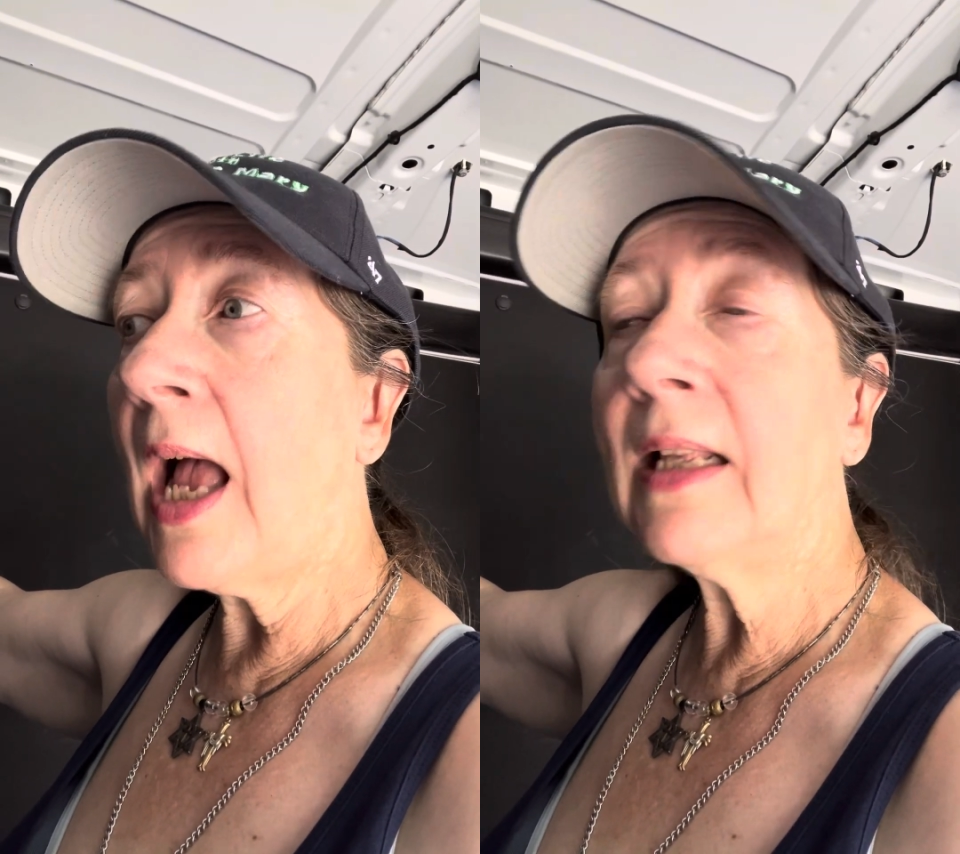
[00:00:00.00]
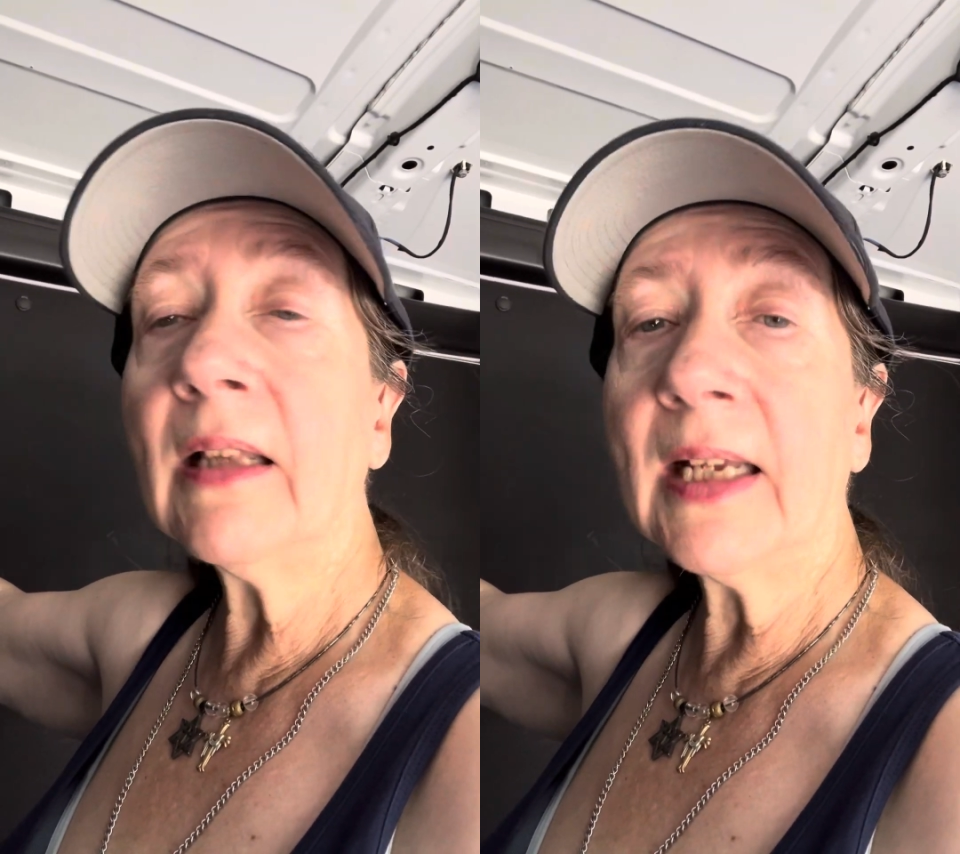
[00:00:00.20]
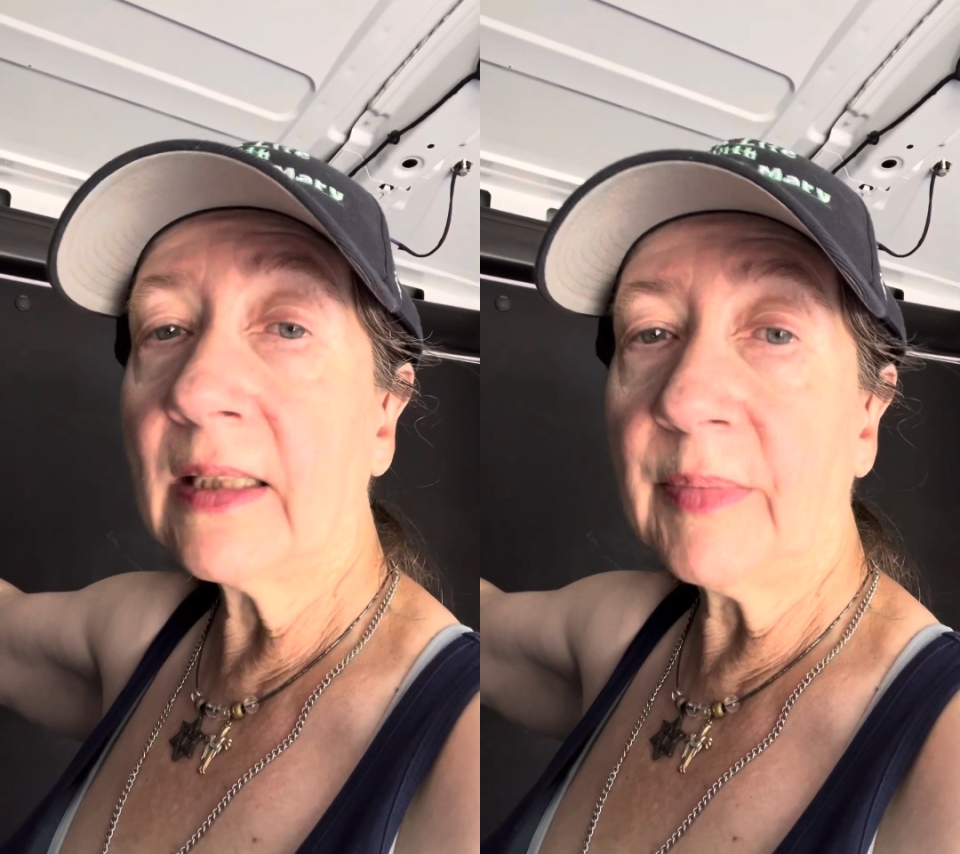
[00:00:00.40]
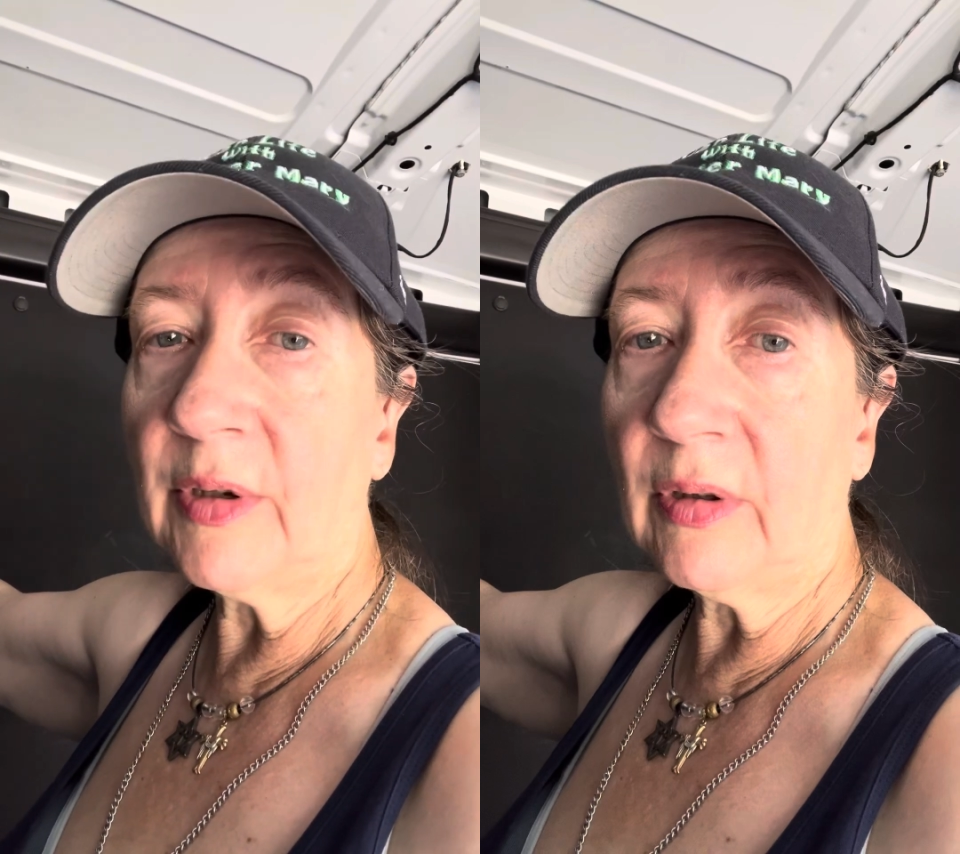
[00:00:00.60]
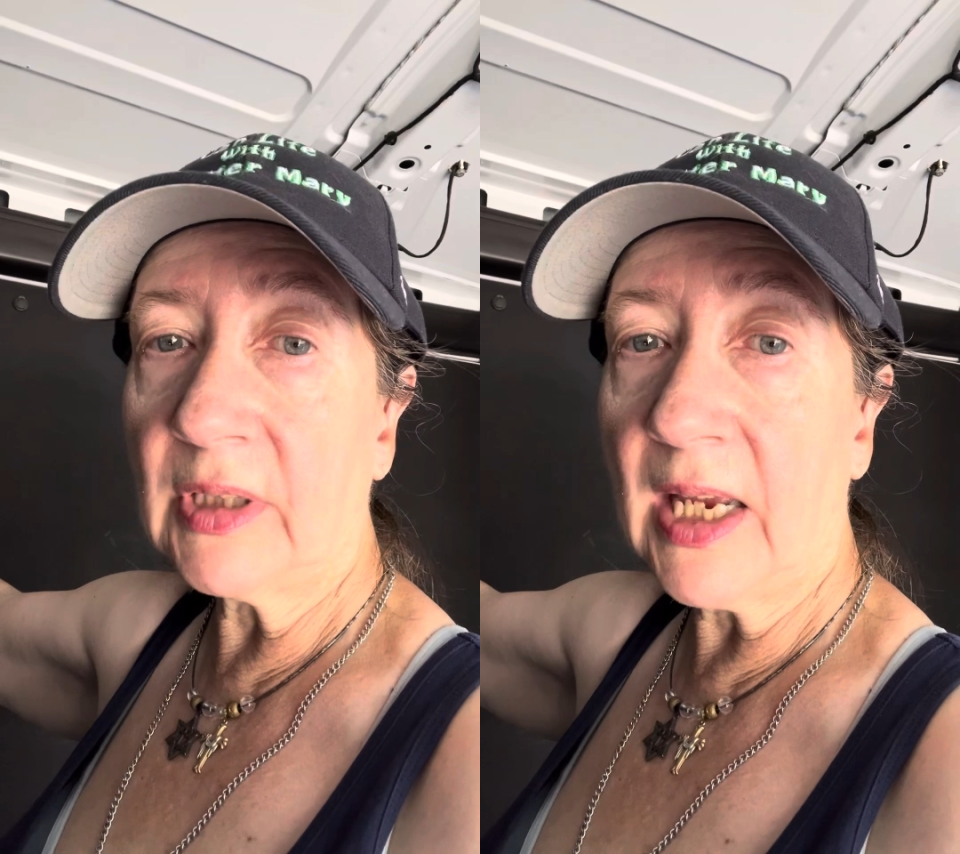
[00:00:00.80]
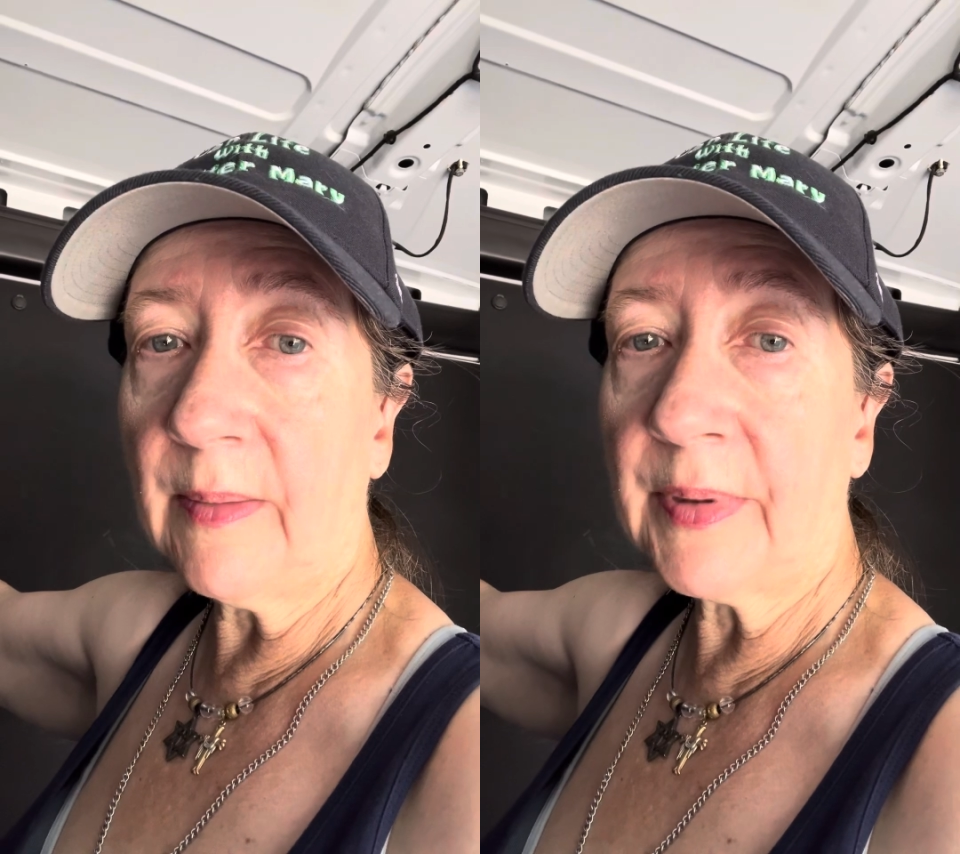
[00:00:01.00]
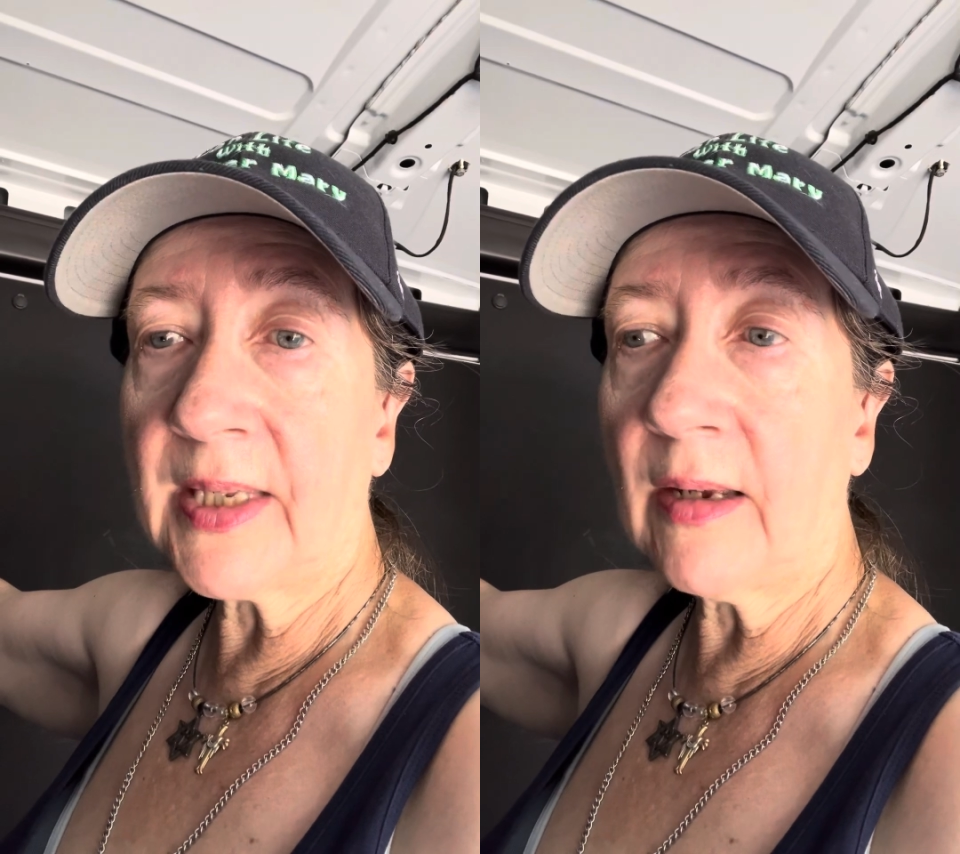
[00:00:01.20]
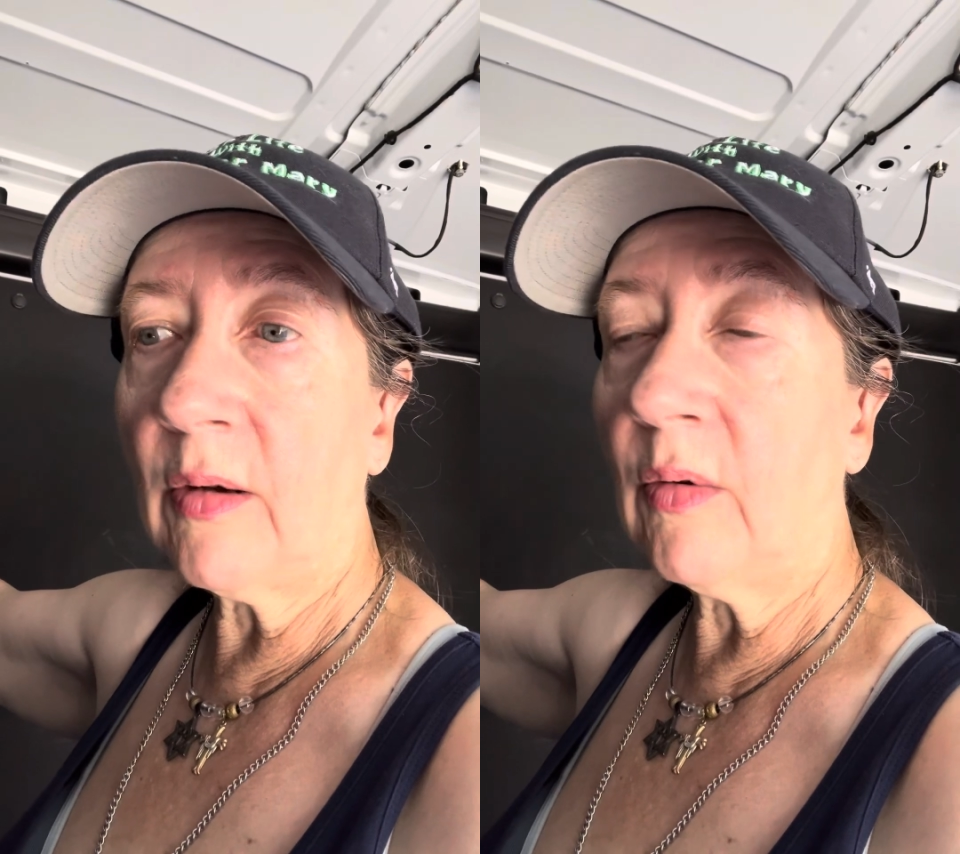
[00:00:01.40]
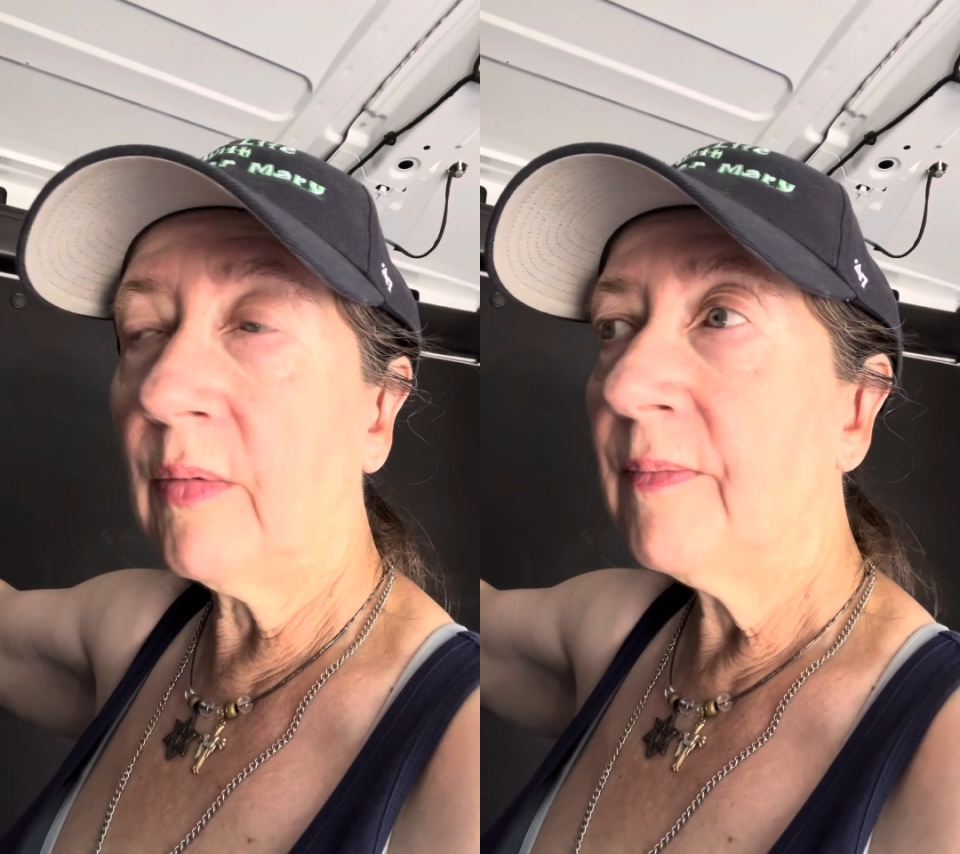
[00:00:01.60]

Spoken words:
I like the butyl tape. So,